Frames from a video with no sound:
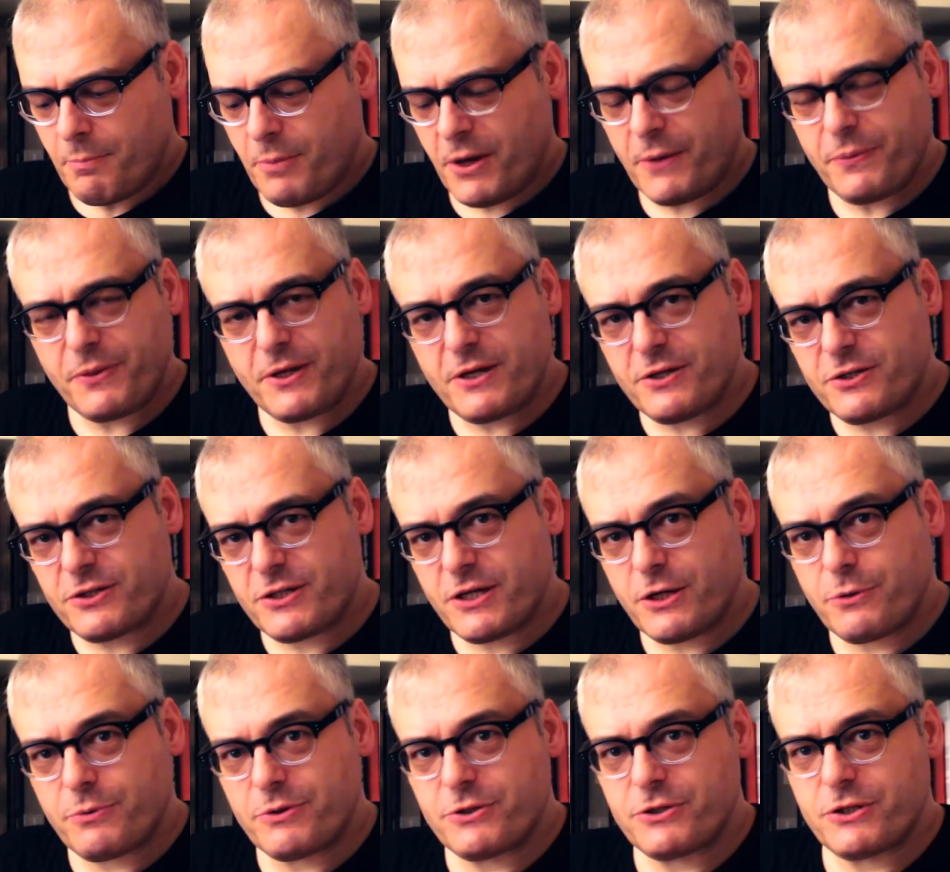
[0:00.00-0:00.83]
But these
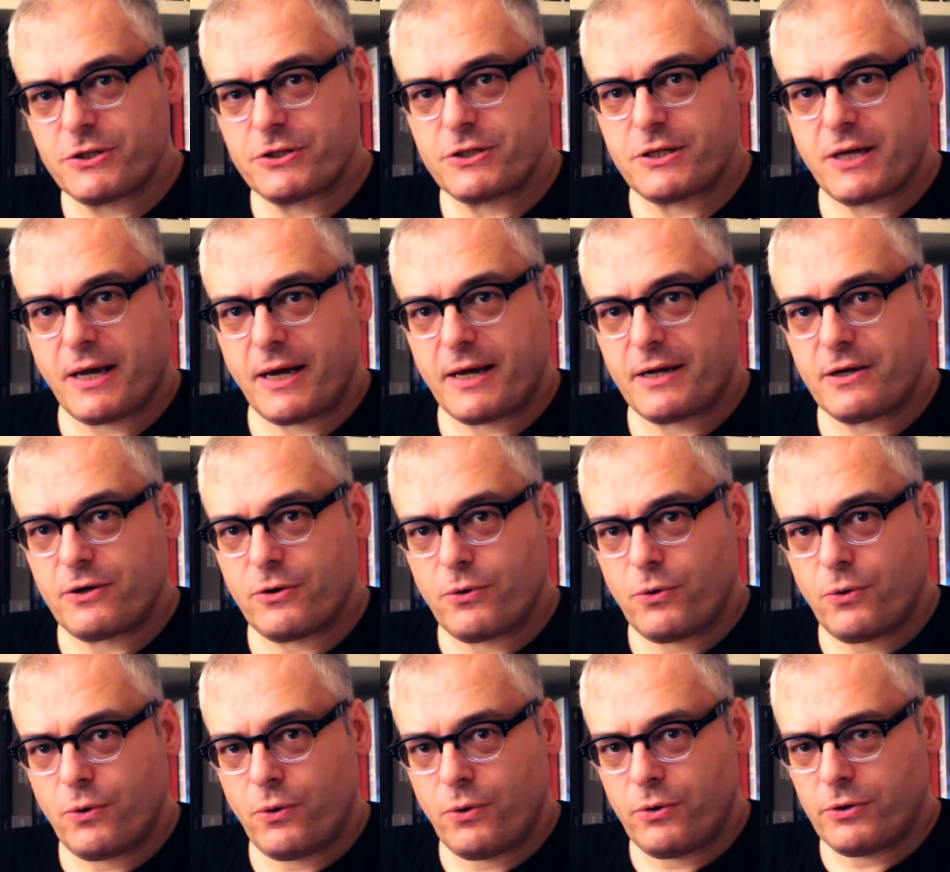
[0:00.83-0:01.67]
sequences
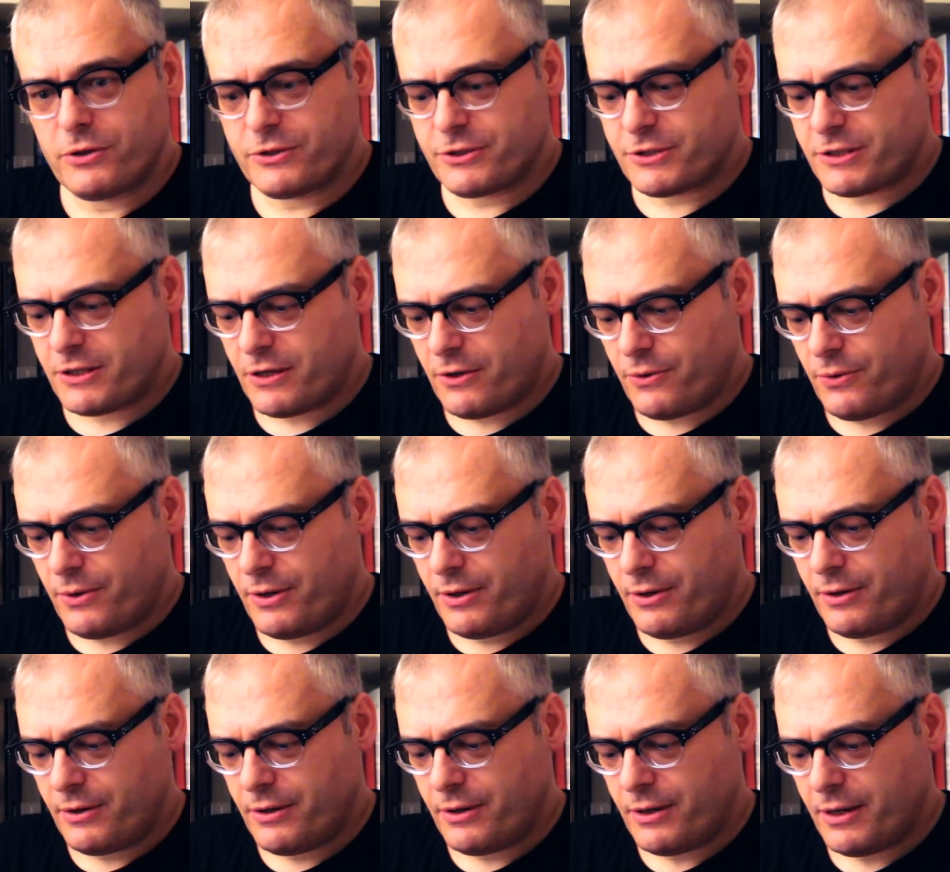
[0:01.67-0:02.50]
can
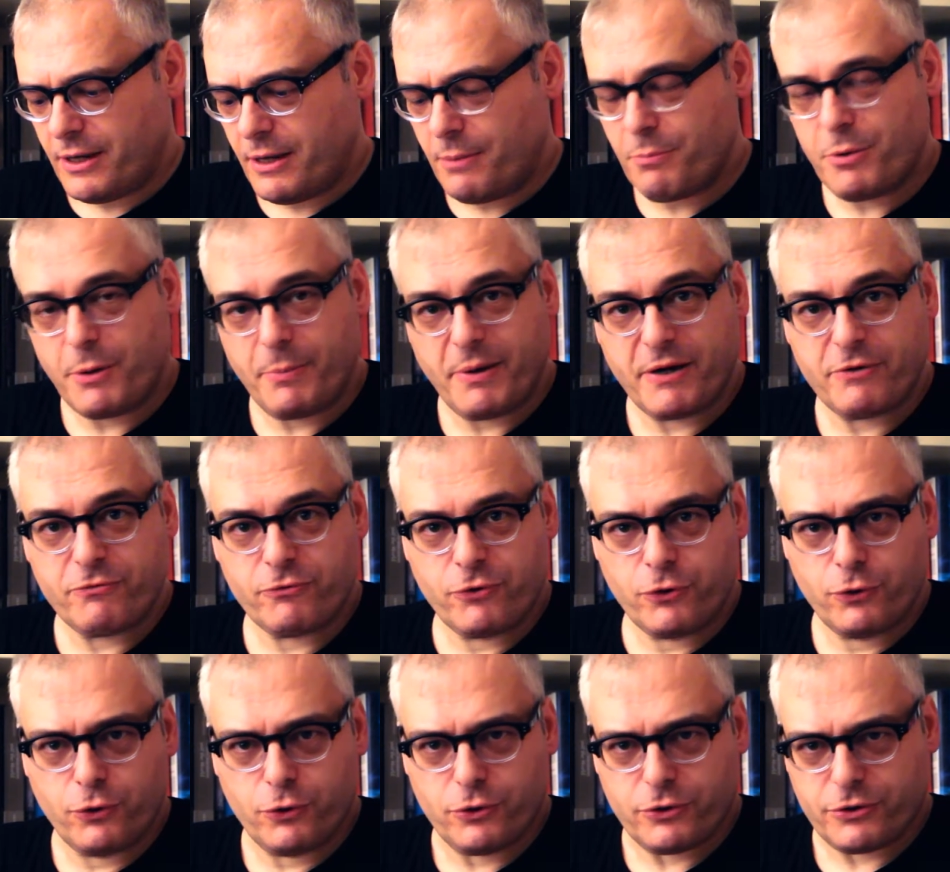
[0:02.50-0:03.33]
also implement
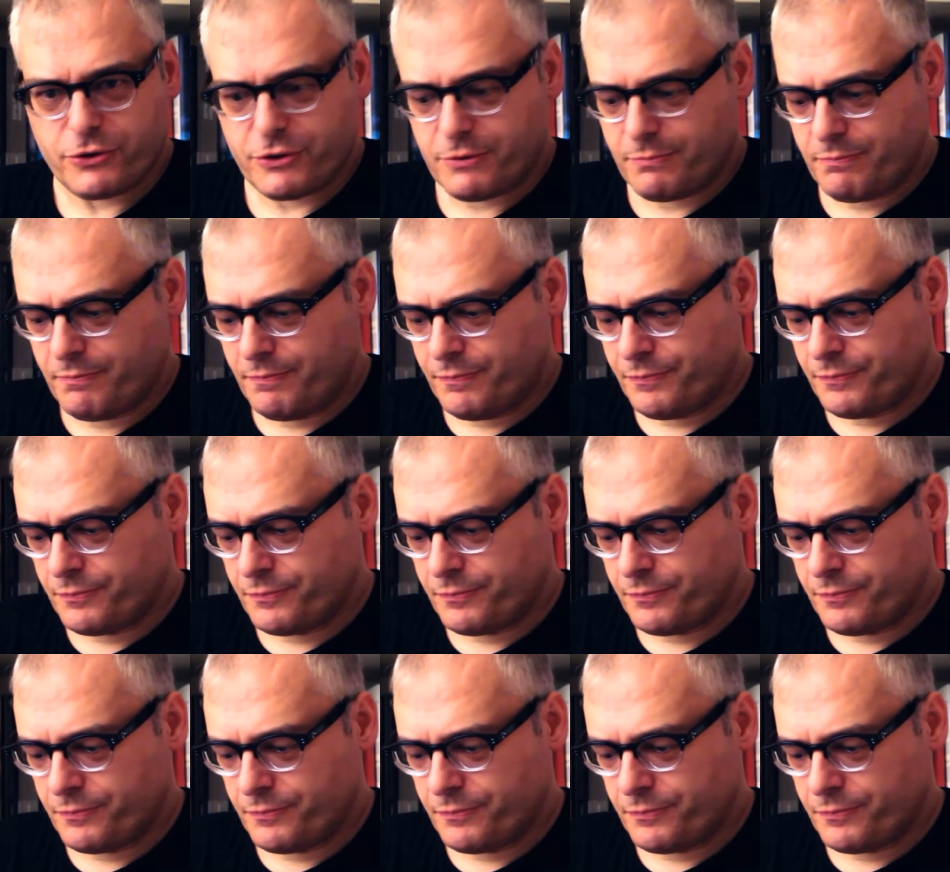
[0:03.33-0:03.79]
rules.